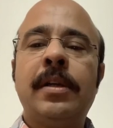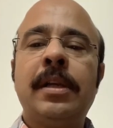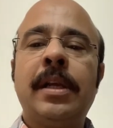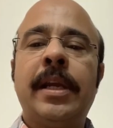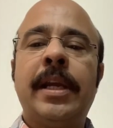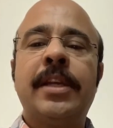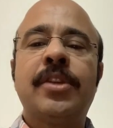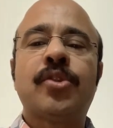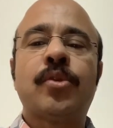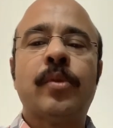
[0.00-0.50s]

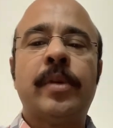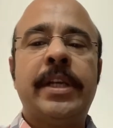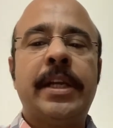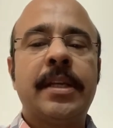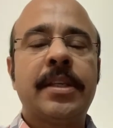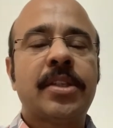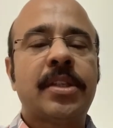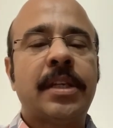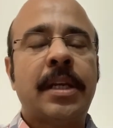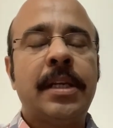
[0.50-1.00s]
as
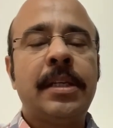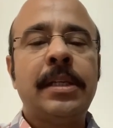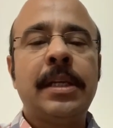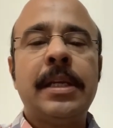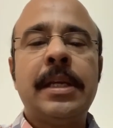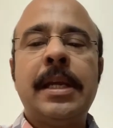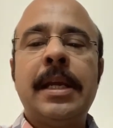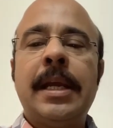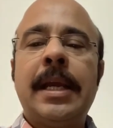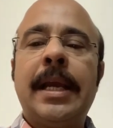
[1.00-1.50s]
Surya's son
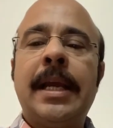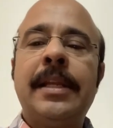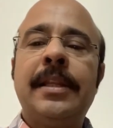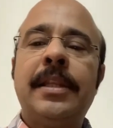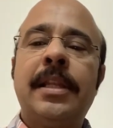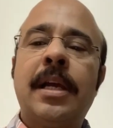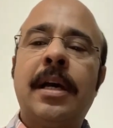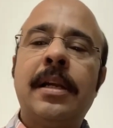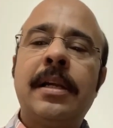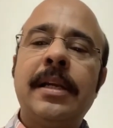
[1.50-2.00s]
and
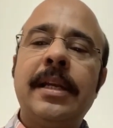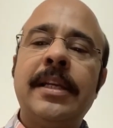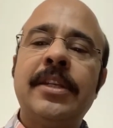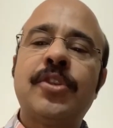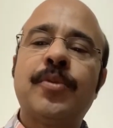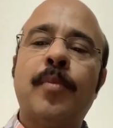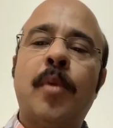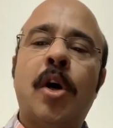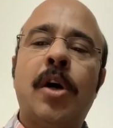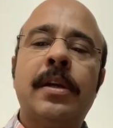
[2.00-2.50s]
Nar is
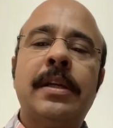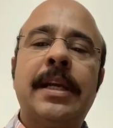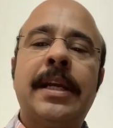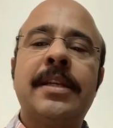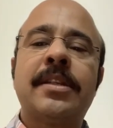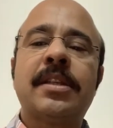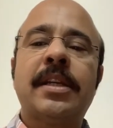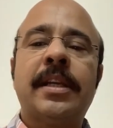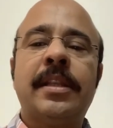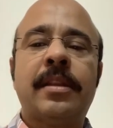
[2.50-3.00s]
born
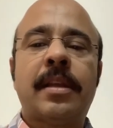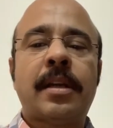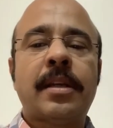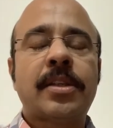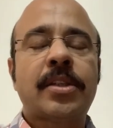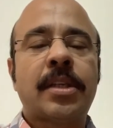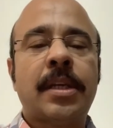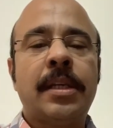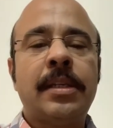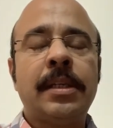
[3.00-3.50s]
as Indra's
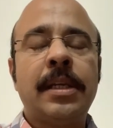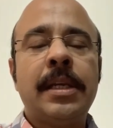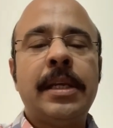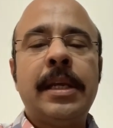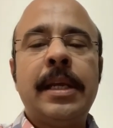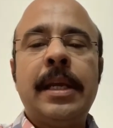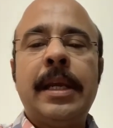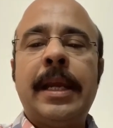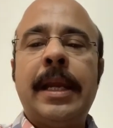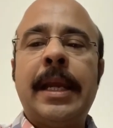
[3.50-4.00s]
son
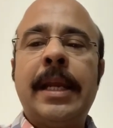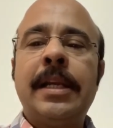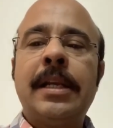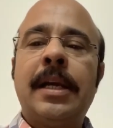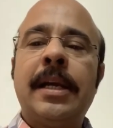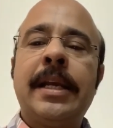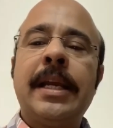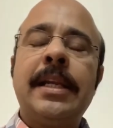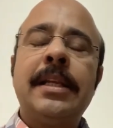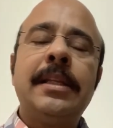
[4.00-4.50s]
and
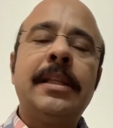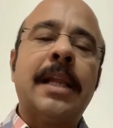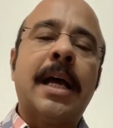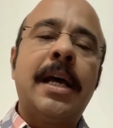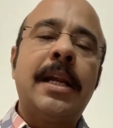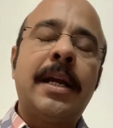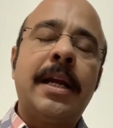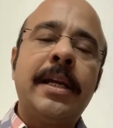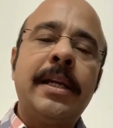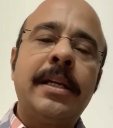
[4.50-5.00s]
again
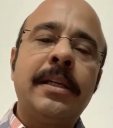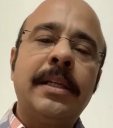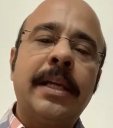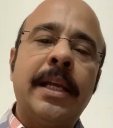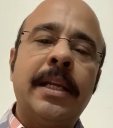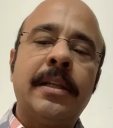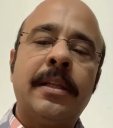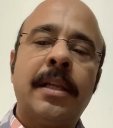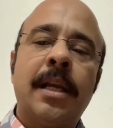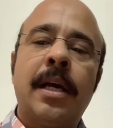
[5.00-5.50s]
Narayan
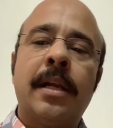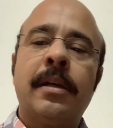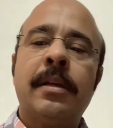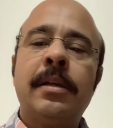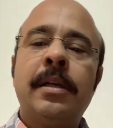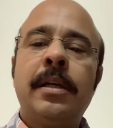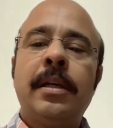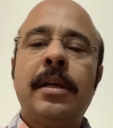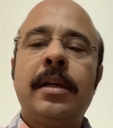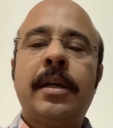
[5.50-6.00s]
and Nar,
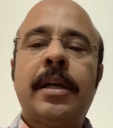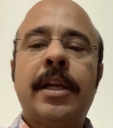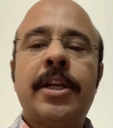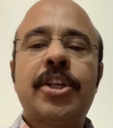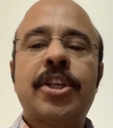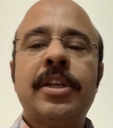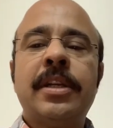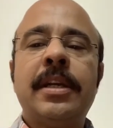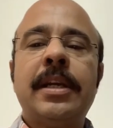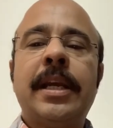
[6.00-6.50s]

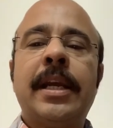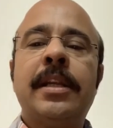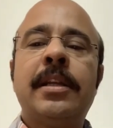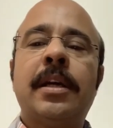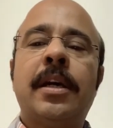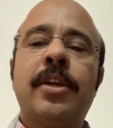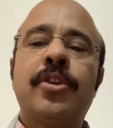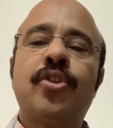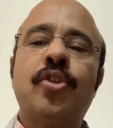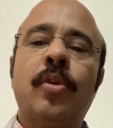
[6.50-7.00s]
Krishna and
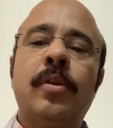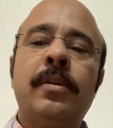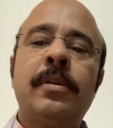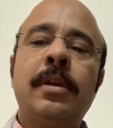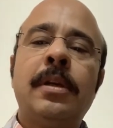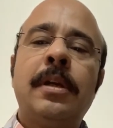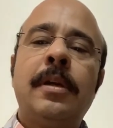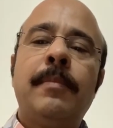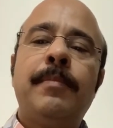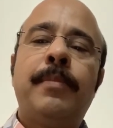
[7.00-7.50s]
Arjun
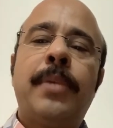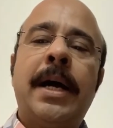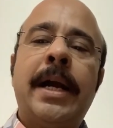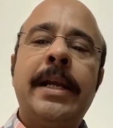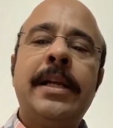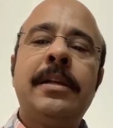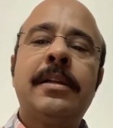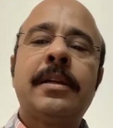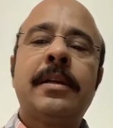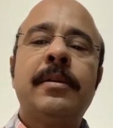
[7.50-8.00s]

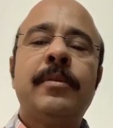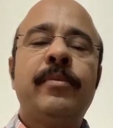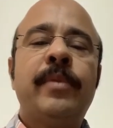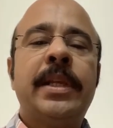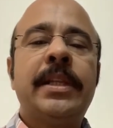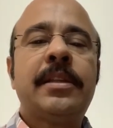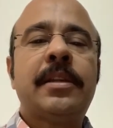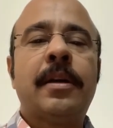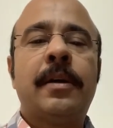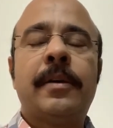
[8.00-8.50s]
fight
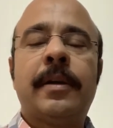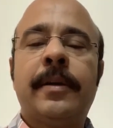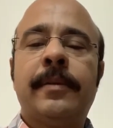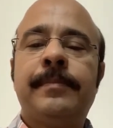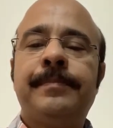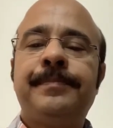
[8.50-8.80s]
with Karna.